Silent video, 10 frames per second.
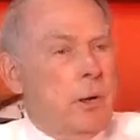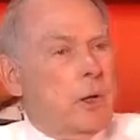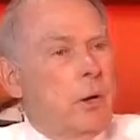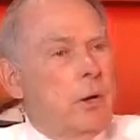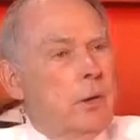
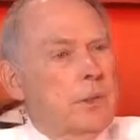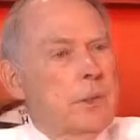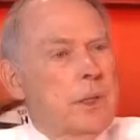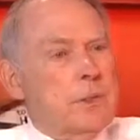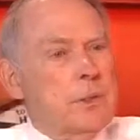car." And
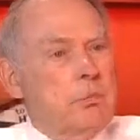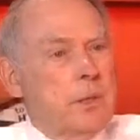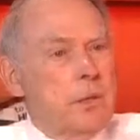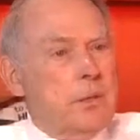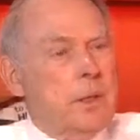I said,
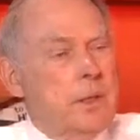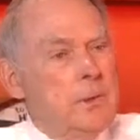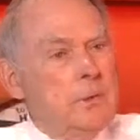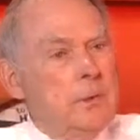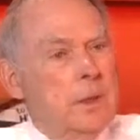"Well, okay."
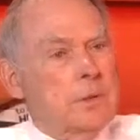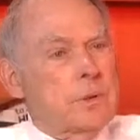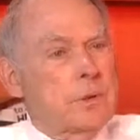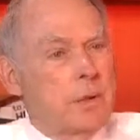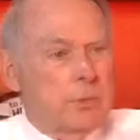I
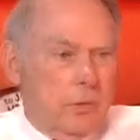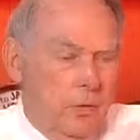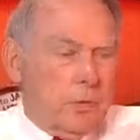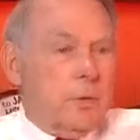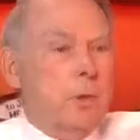said, "I
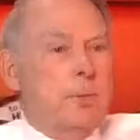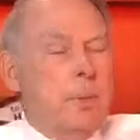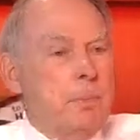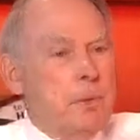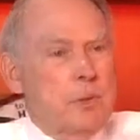offered to trade with
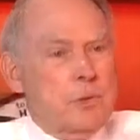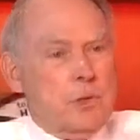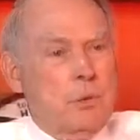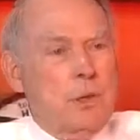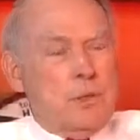him
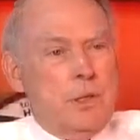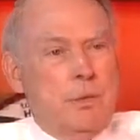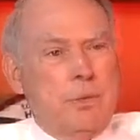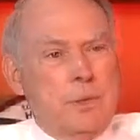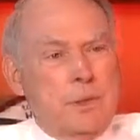so much
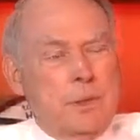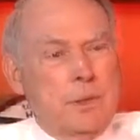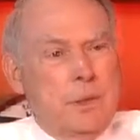difference." And